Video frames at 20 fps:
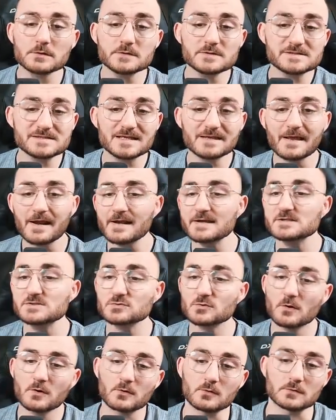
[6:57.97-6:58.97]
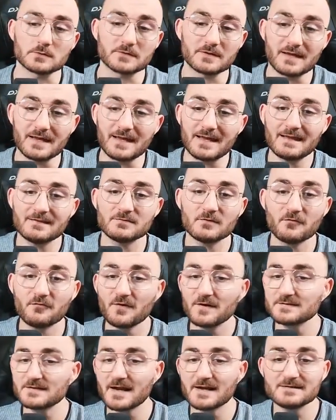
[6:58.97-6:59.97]
you see that I struggled, and the
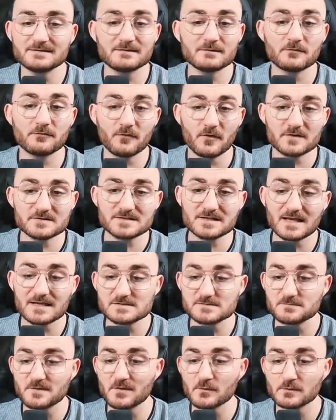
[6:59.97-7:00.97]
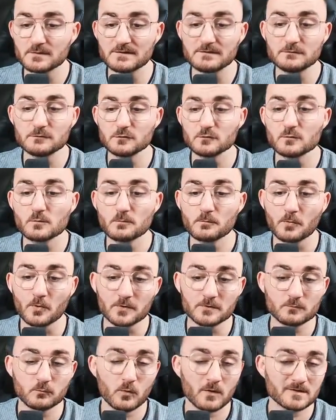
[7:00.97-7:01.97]
fact that I did a first class with only
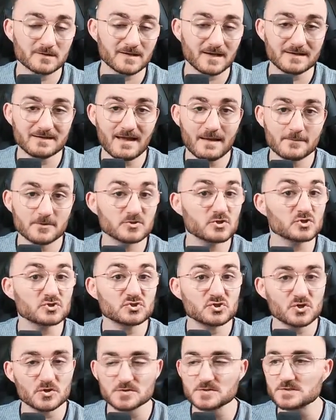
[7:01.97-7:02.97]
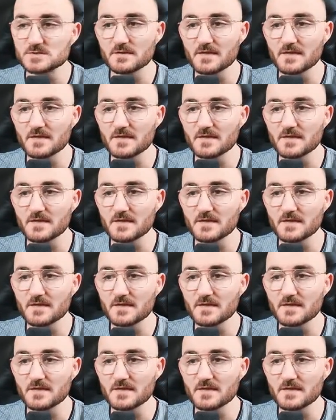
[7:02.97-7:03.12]
2.1k damage shows you